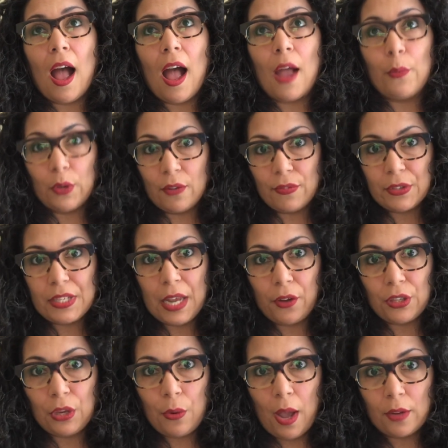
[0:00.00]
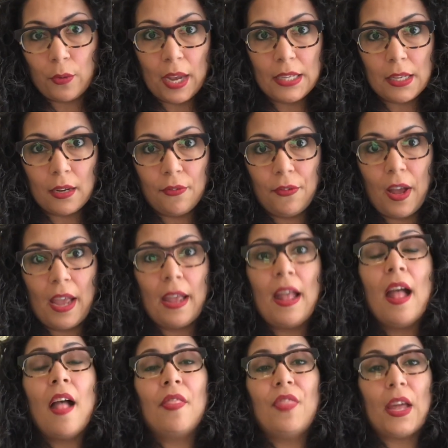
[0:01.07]
I will never tell you how to identify.
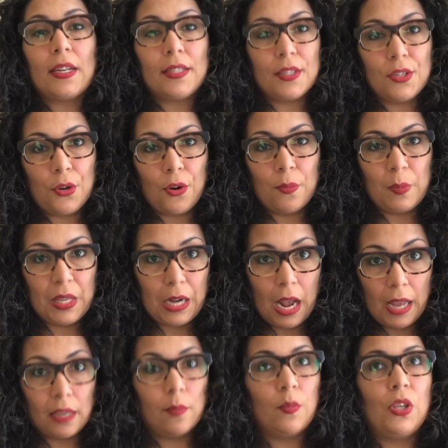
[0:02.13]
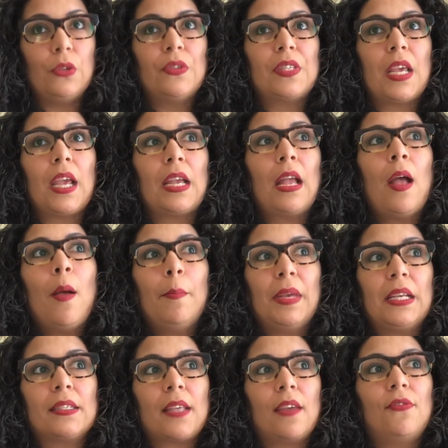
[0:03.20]
That is a term that I am using
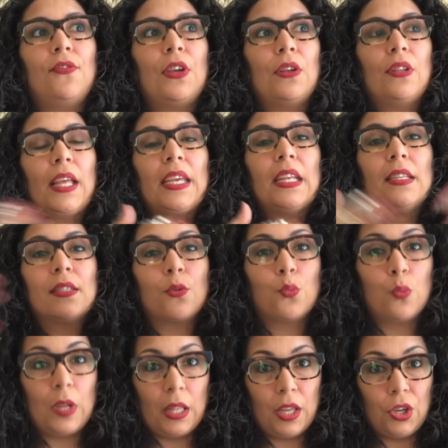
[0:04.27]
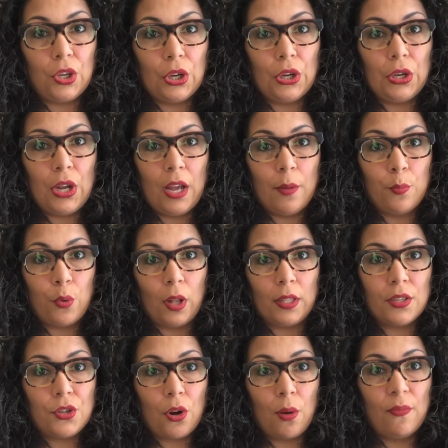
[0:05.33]
because I feel like it is a really good umbrella
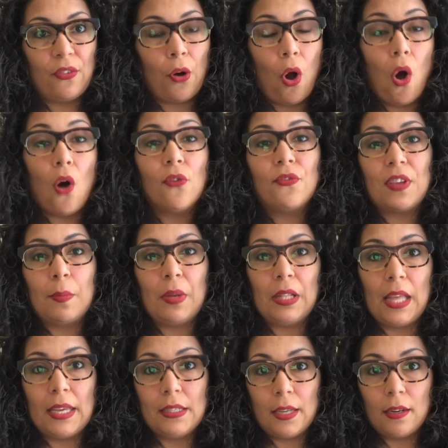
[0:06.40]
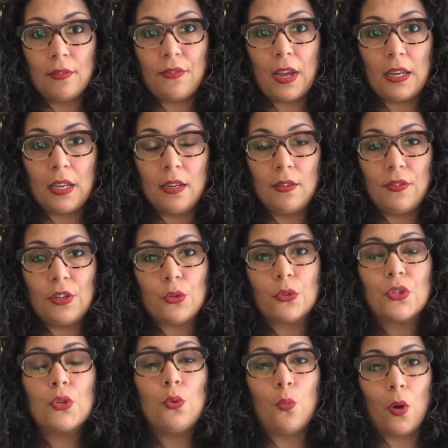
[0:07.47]
term for all female identified
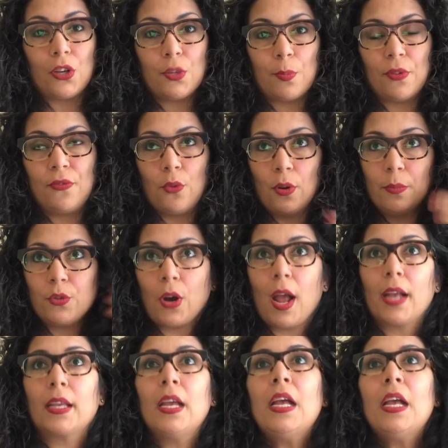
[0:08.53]
individuals who want to perform drag.